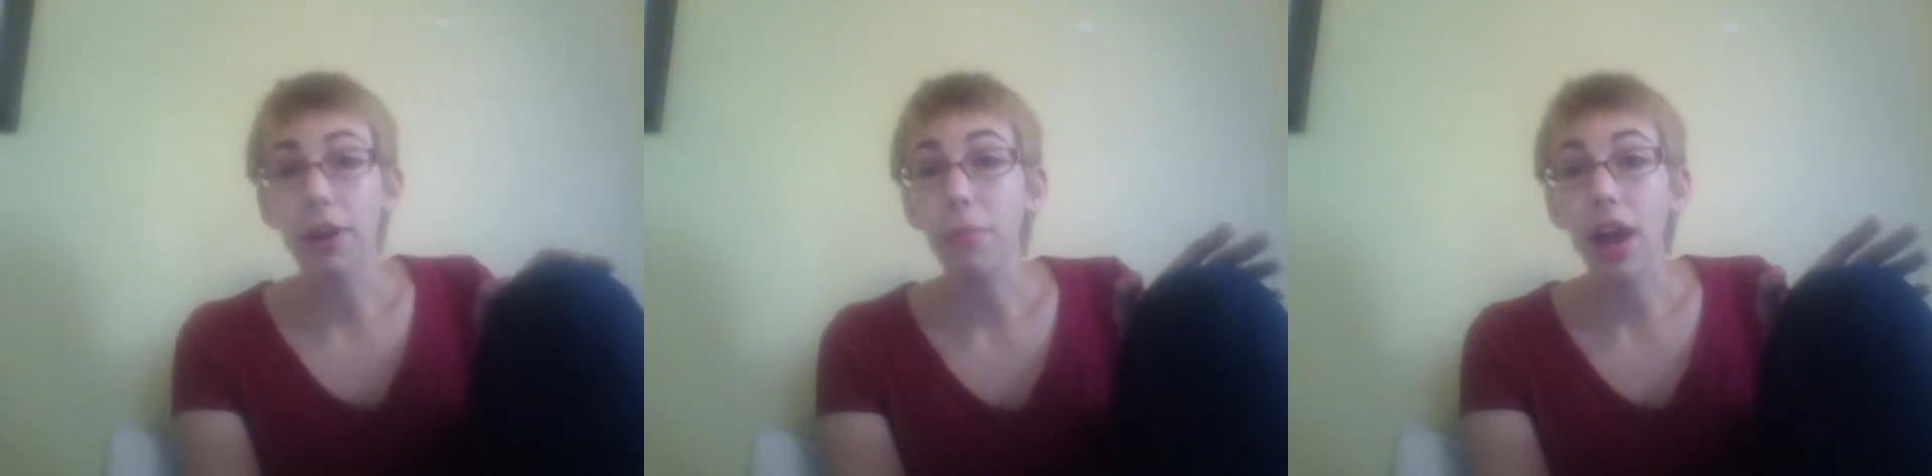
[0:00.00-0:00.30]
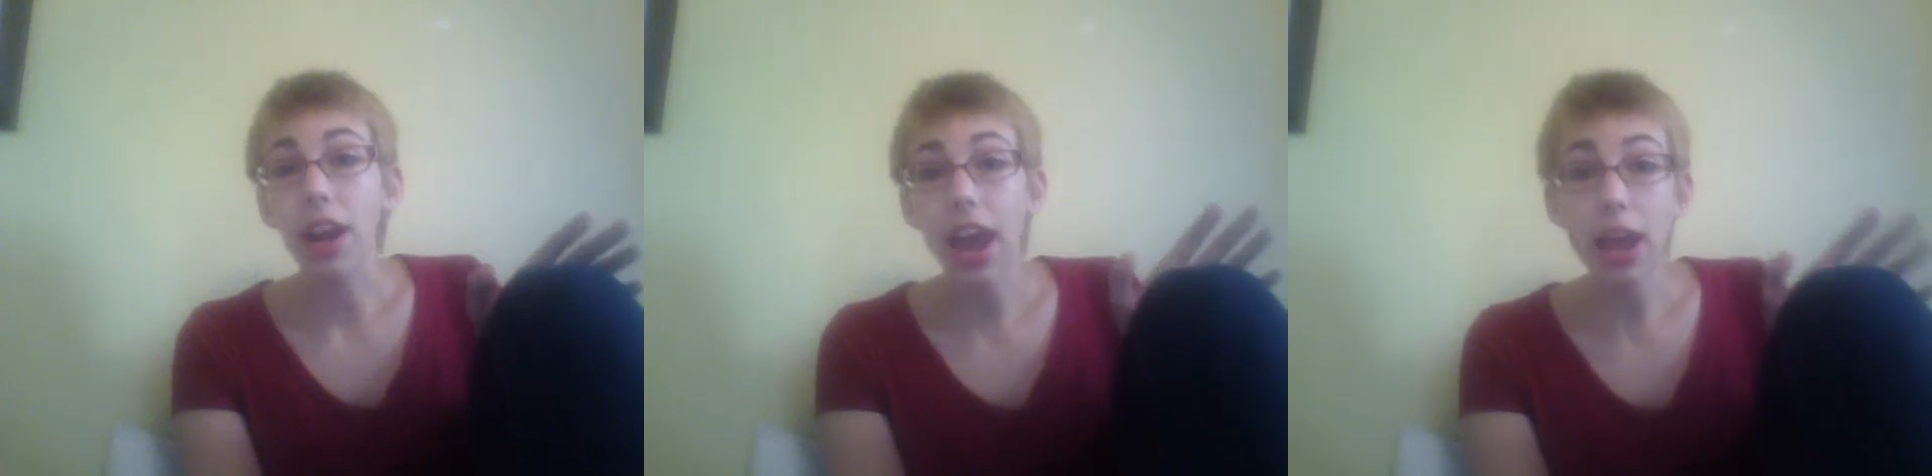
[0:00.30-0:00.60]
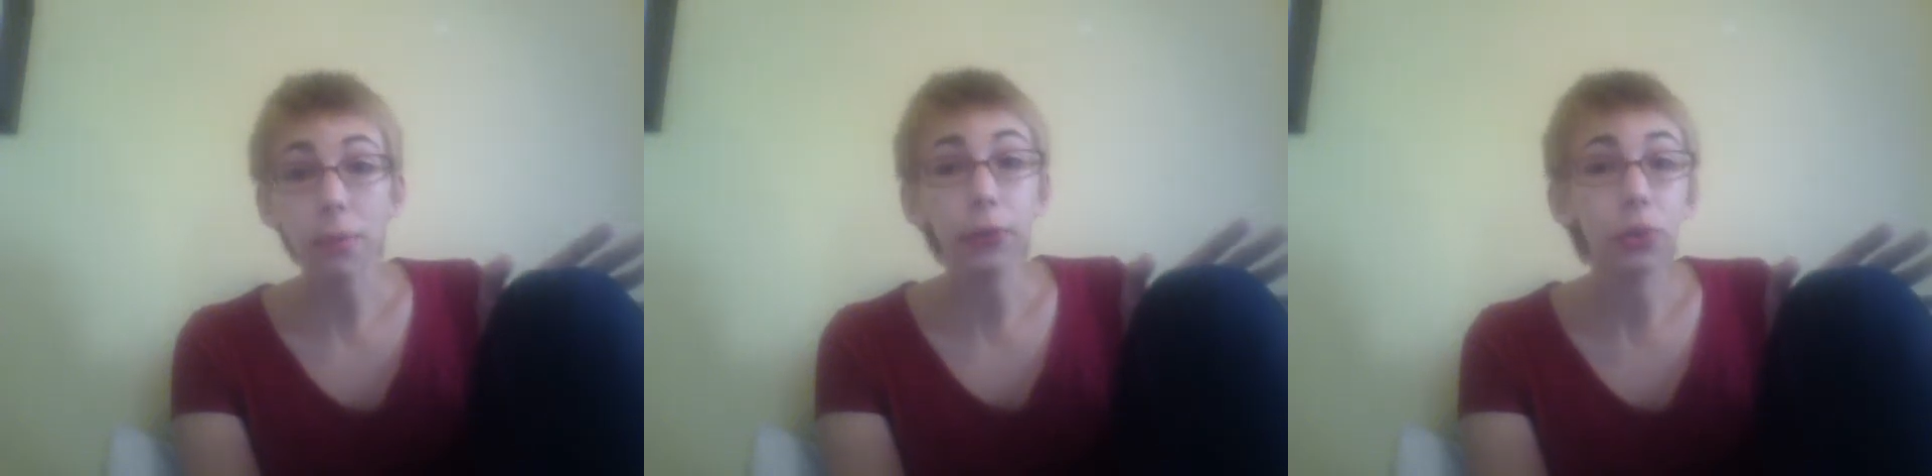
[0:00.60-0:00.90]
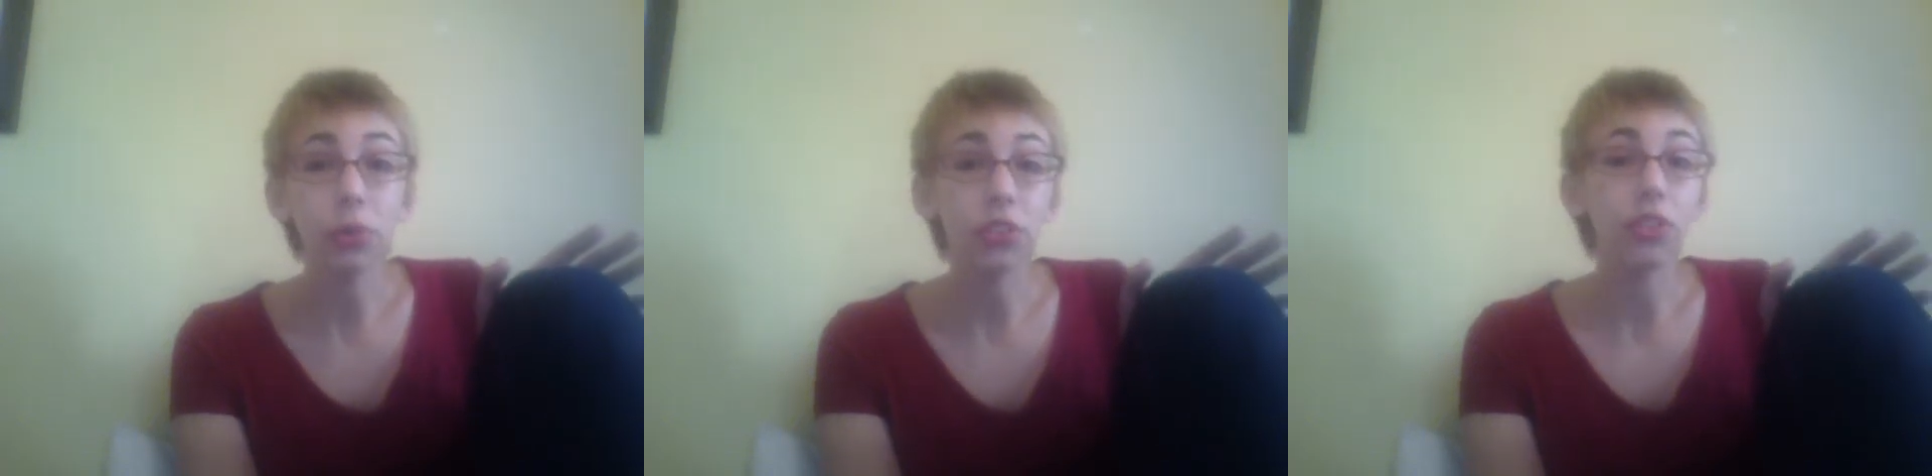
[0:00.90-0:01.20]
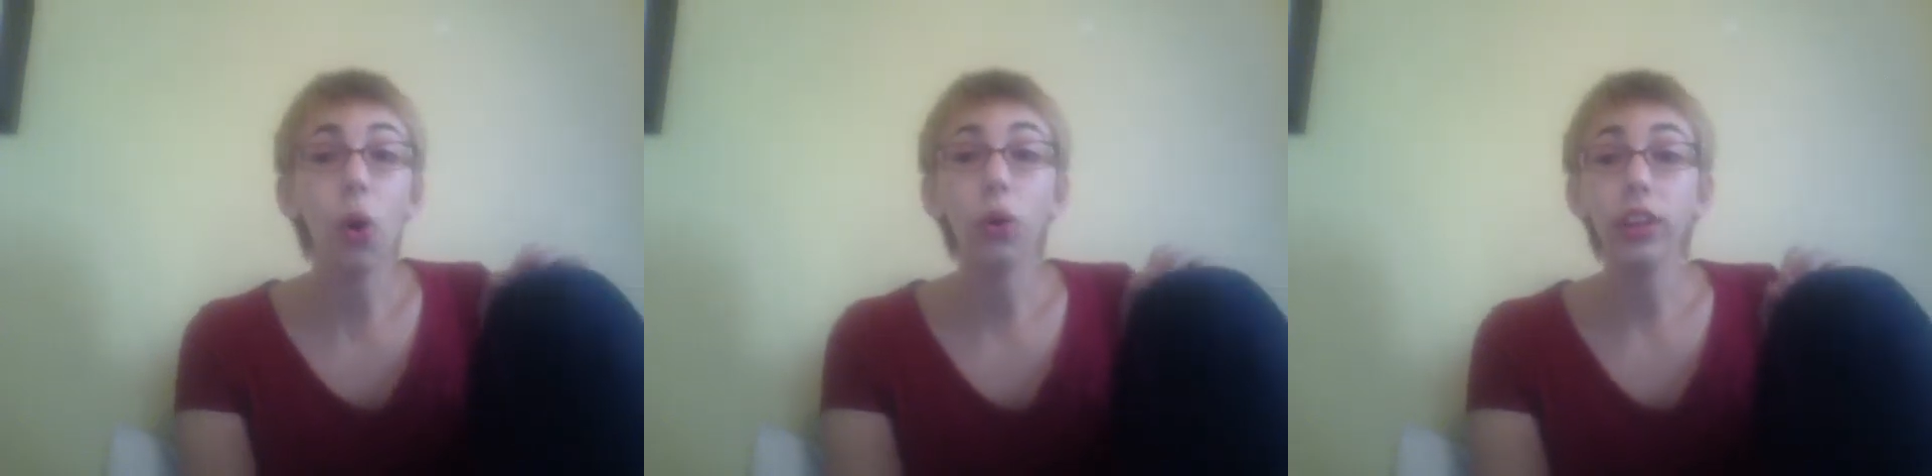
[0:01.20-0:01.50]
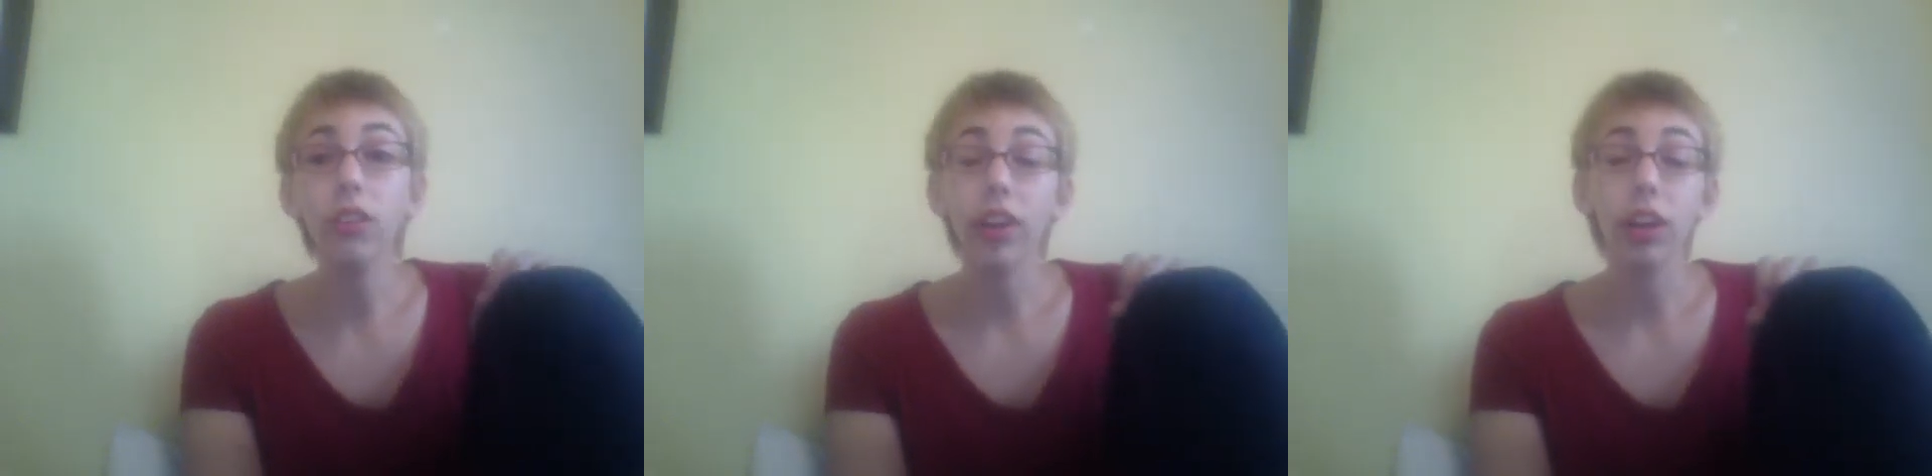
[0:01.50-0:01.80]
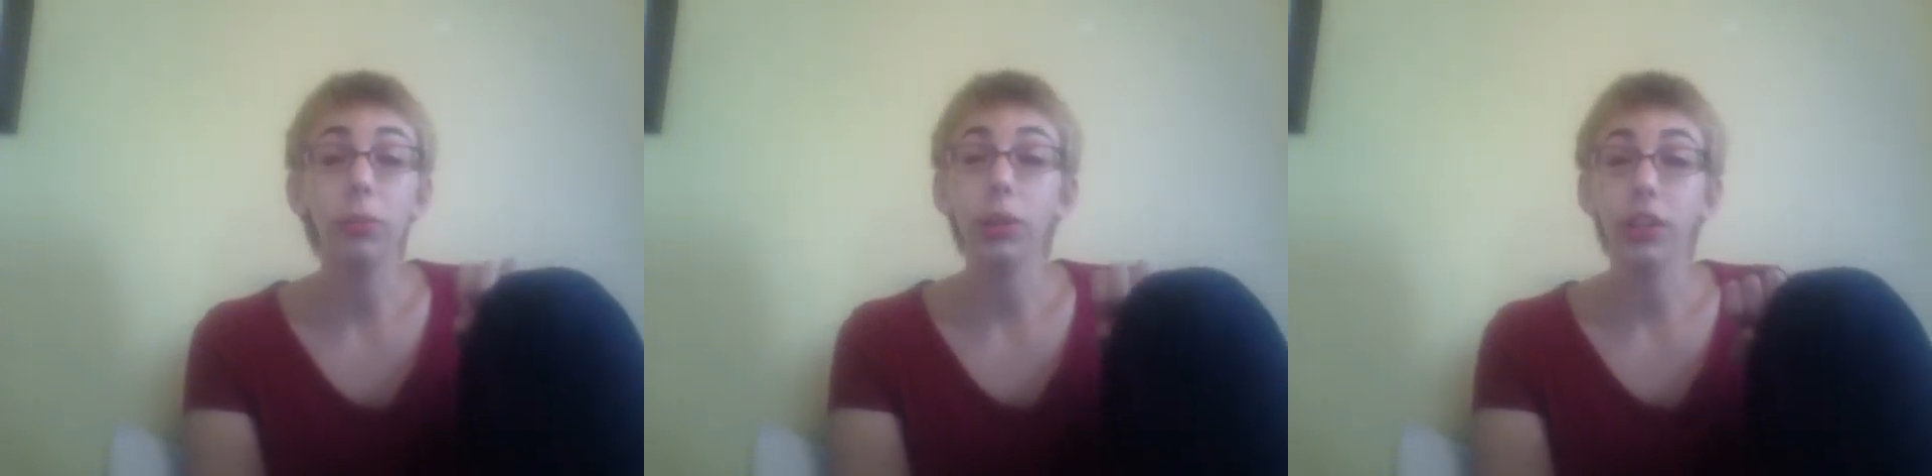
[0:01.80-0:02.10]
but I'm not able to, as it's only
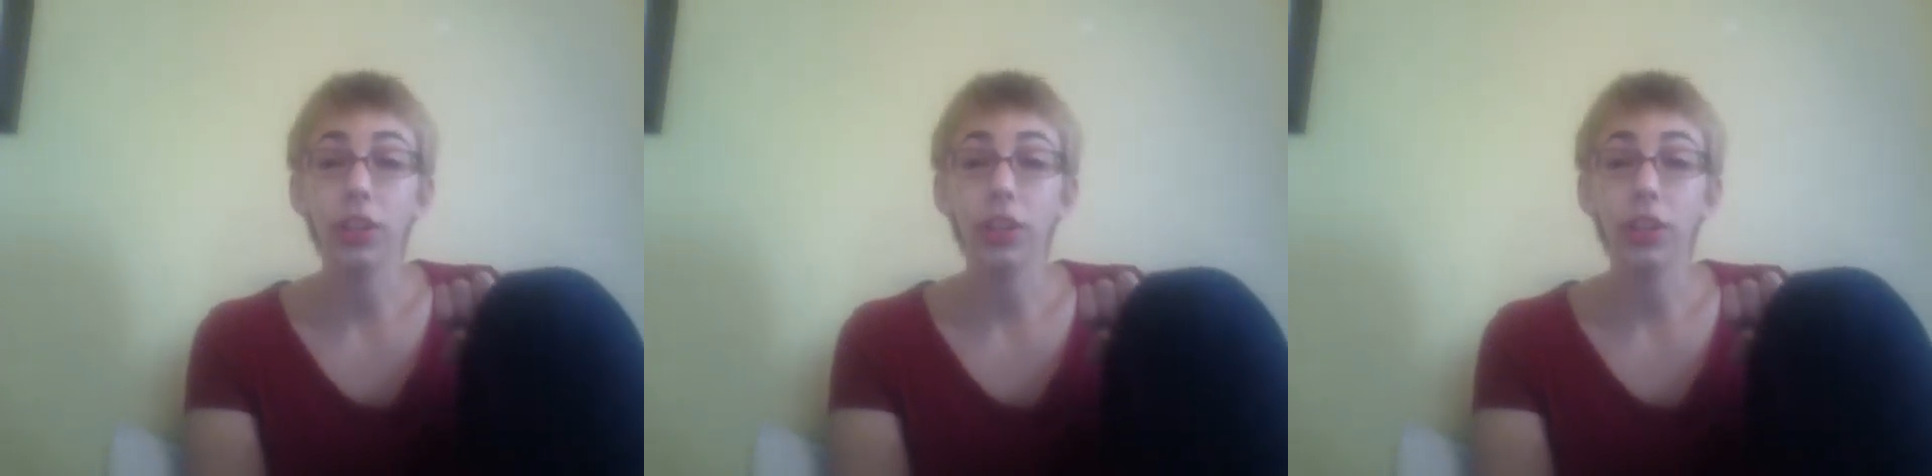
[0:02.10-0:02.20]
available